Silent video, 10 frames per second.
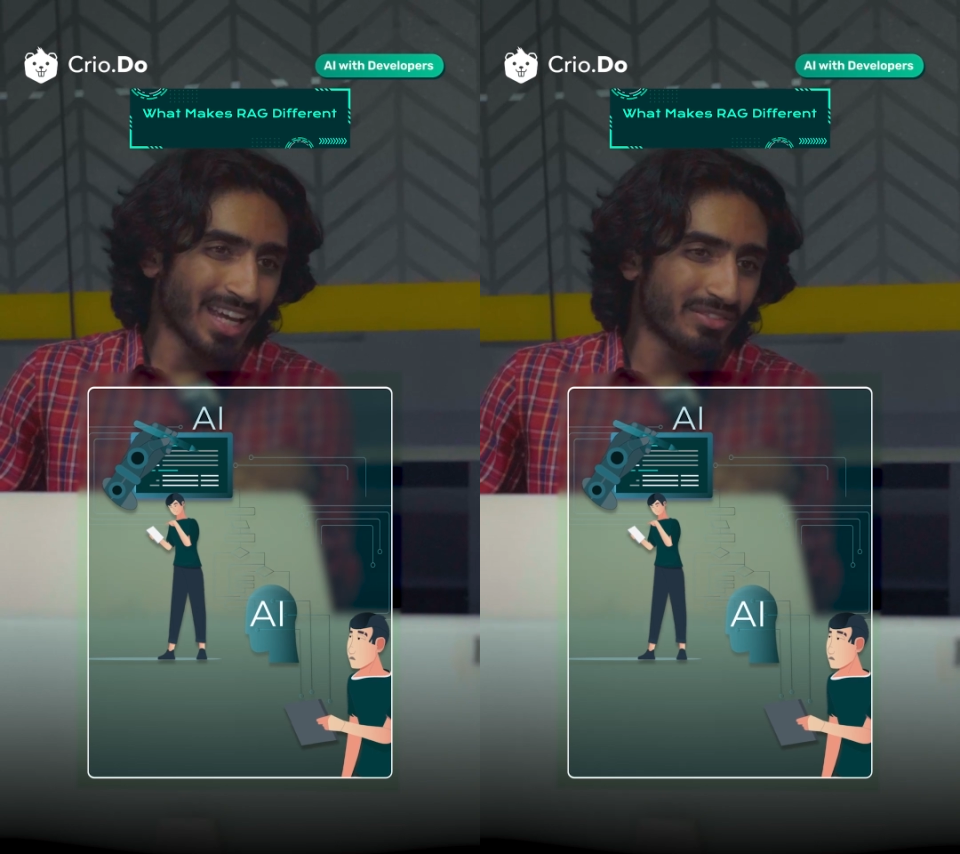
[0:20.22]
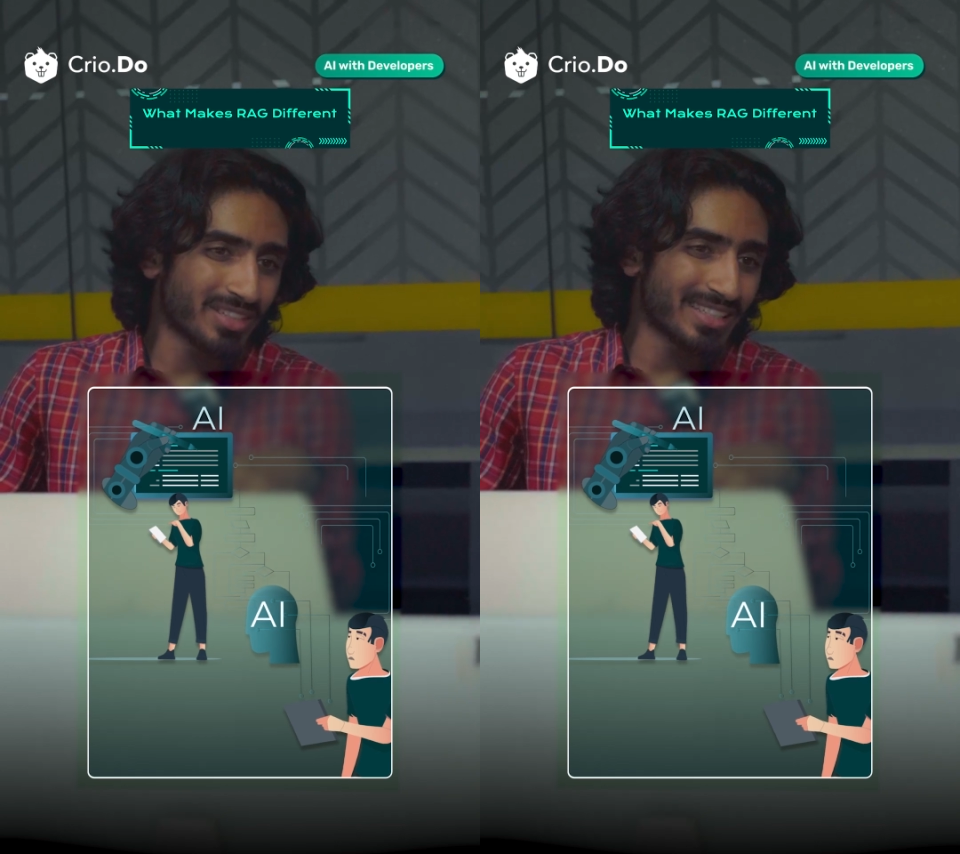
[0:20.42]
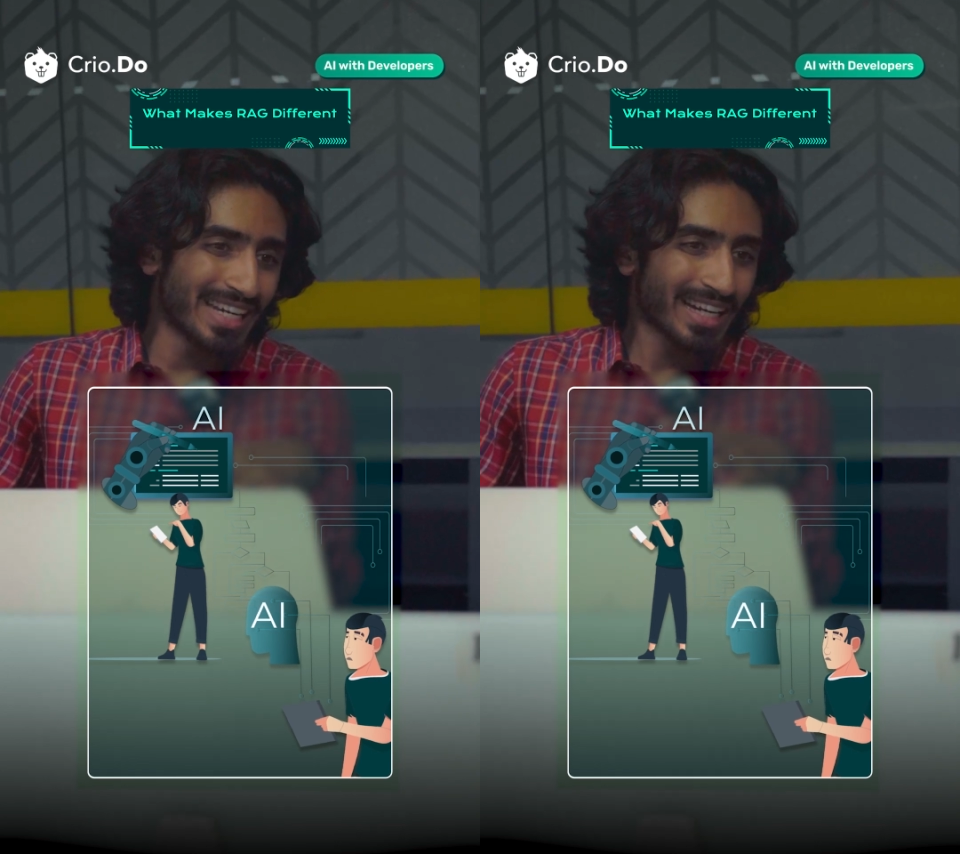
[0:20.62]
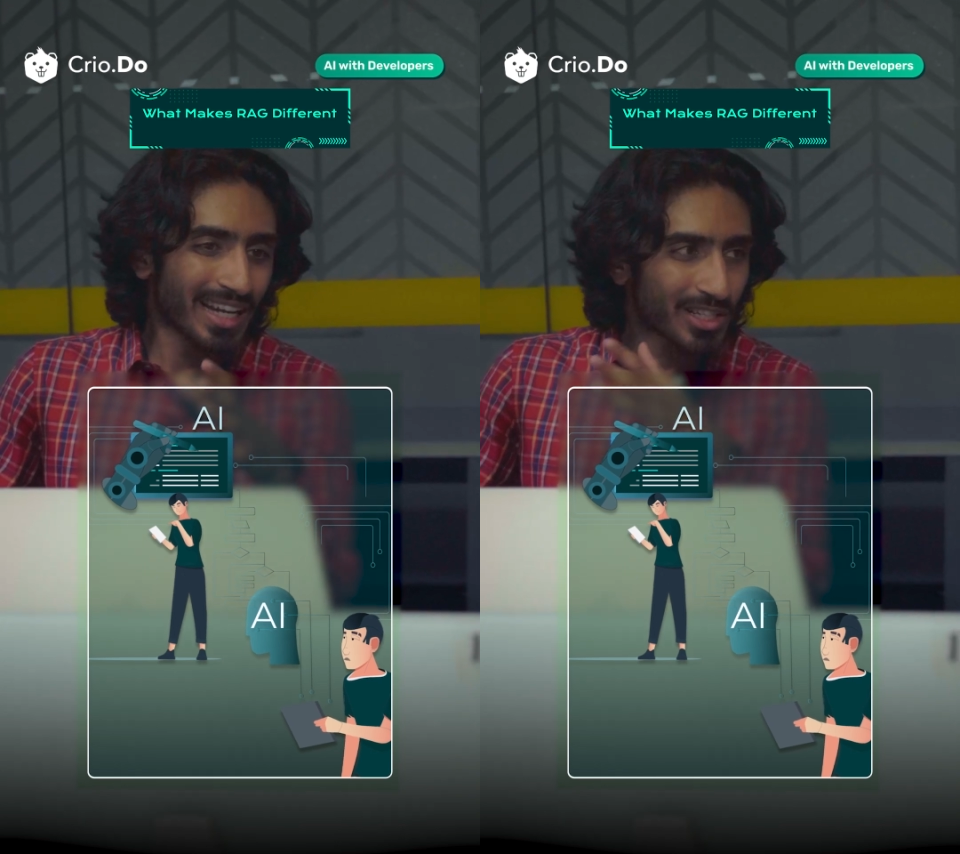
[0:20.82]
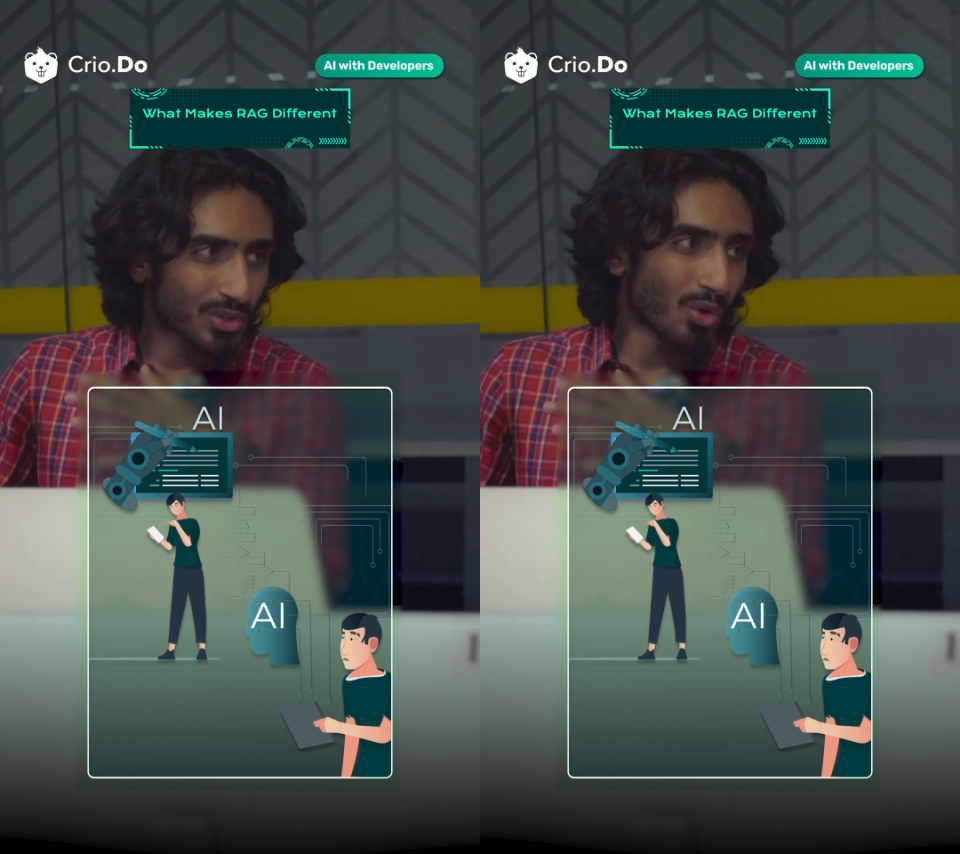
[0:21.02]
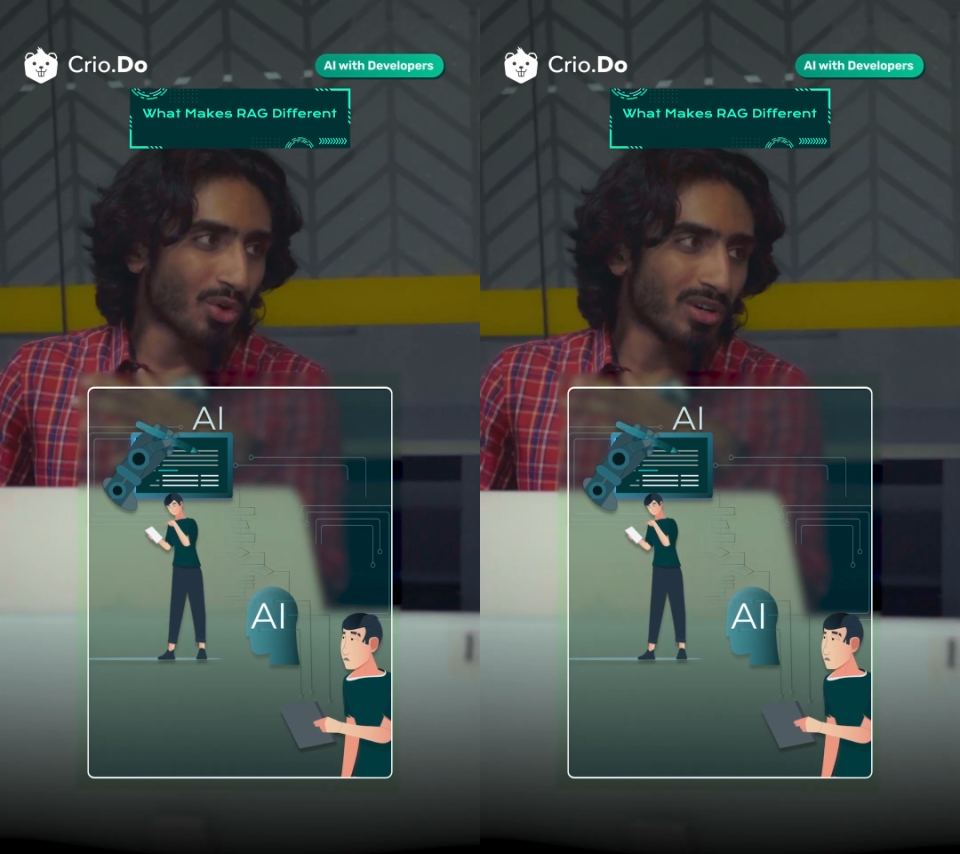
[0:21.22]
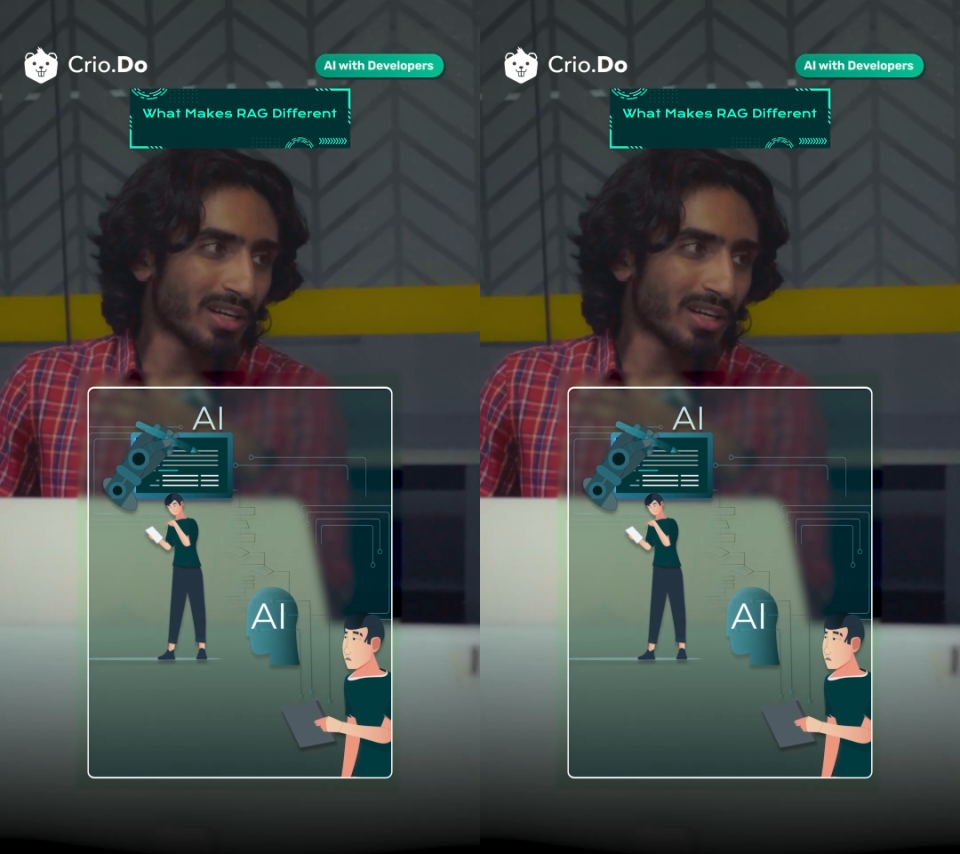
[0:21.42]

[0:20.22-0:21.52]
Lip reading: If its data is old,